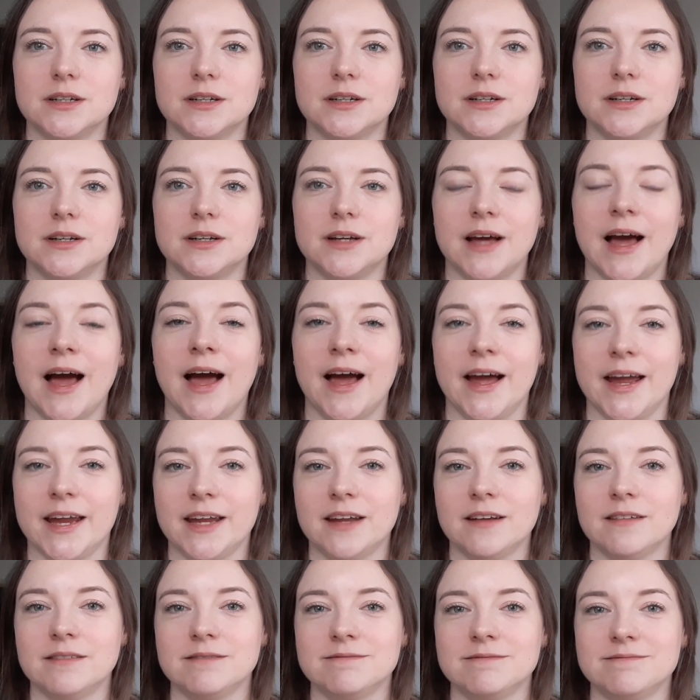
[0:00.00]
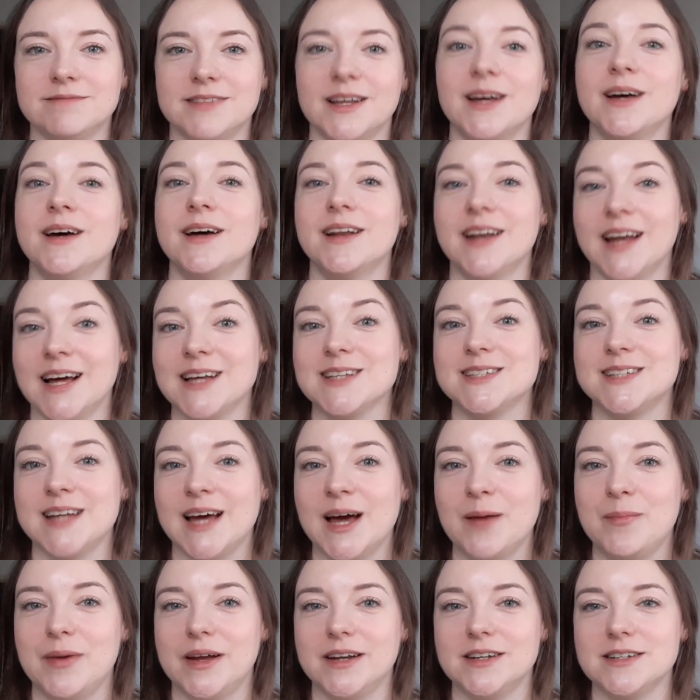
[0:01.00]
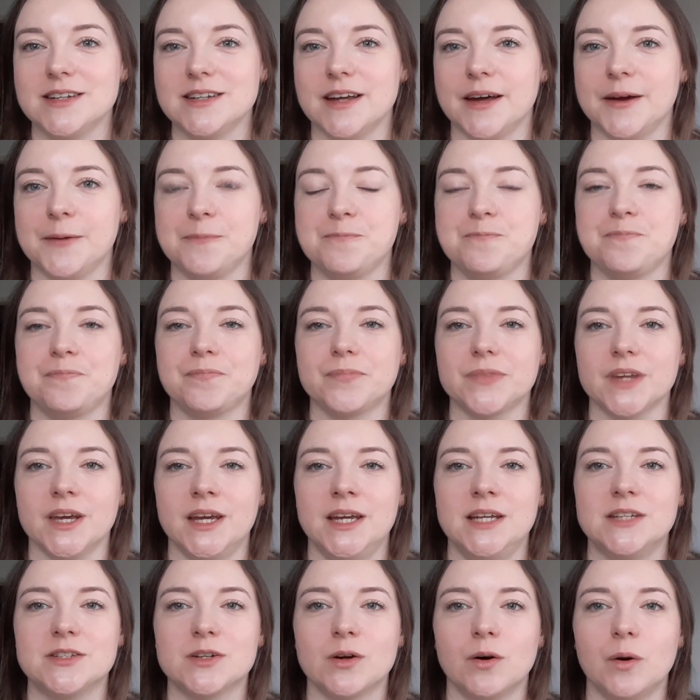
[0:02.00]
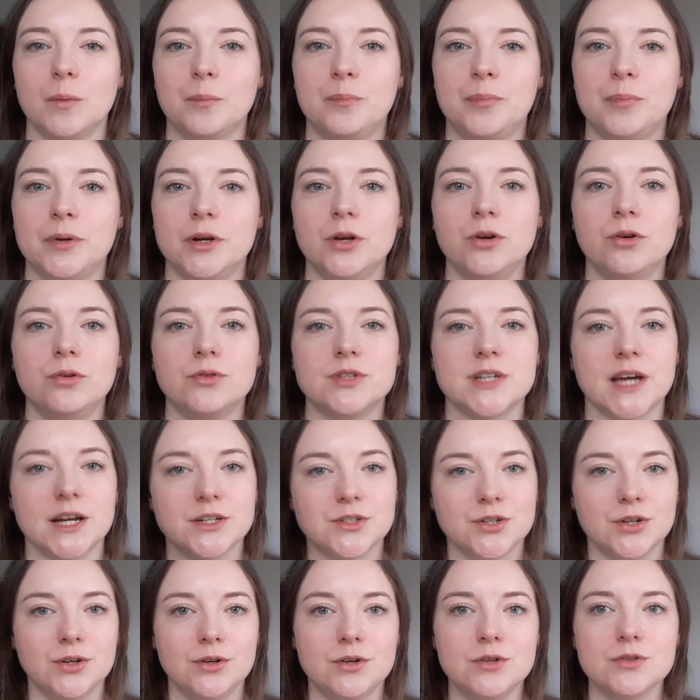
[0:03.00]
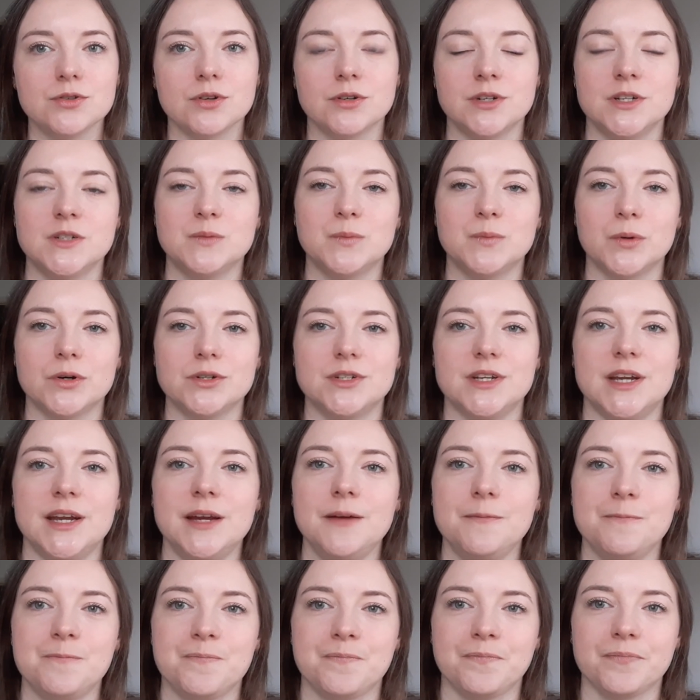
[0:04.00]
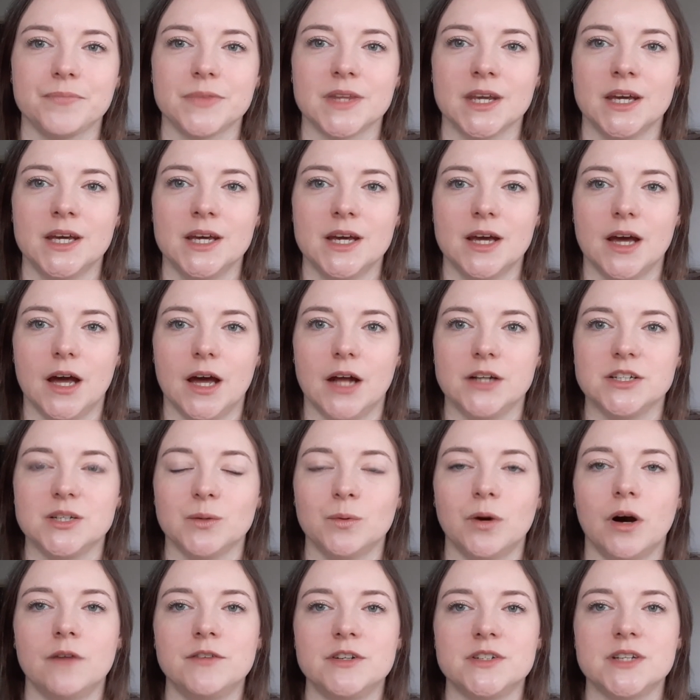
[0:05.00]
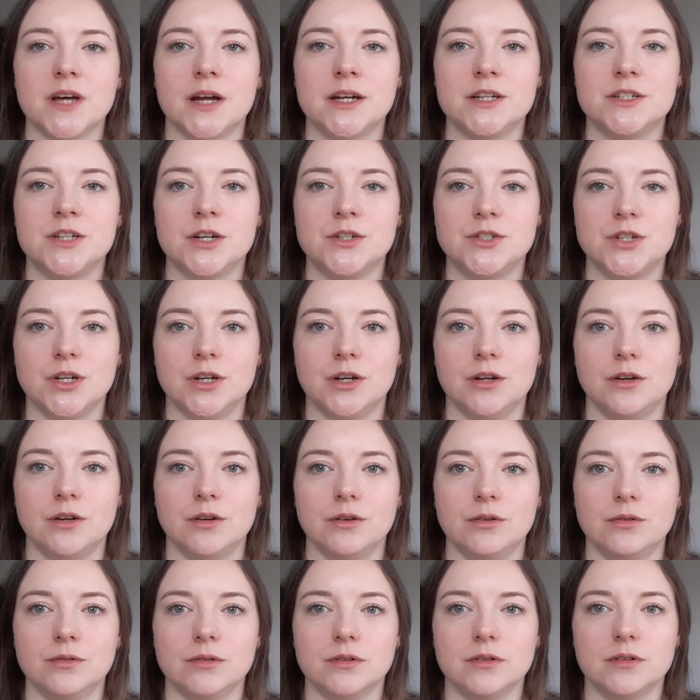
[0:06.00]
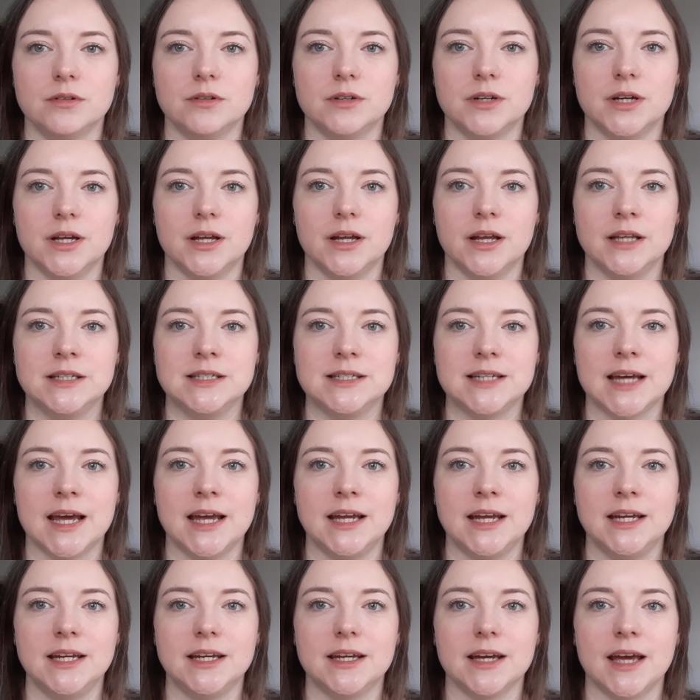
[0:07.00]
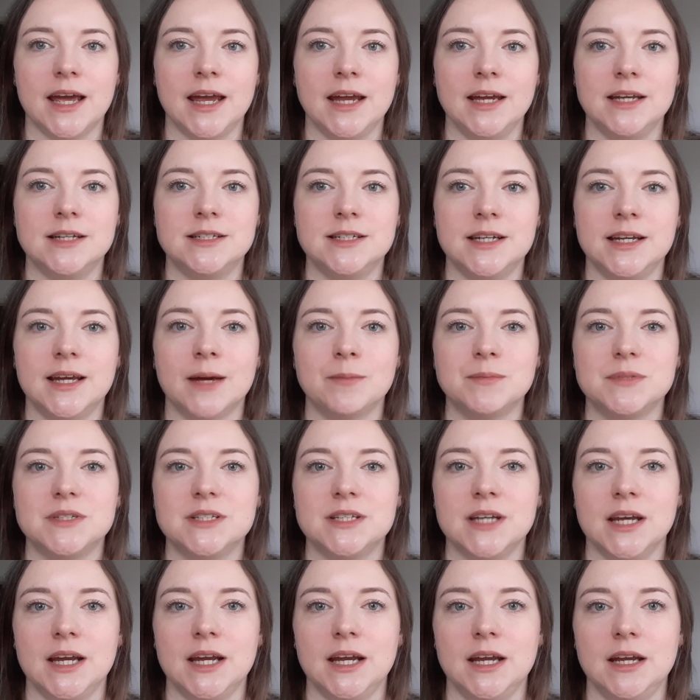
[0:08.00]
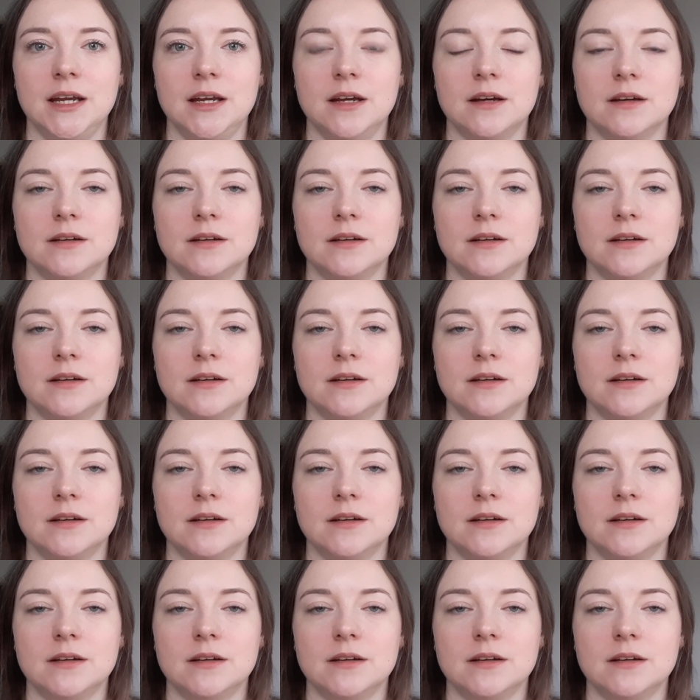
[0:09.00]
Aang, the last airbender, he's got blue tattoos on his body. And so what I've decided to do is take a DMC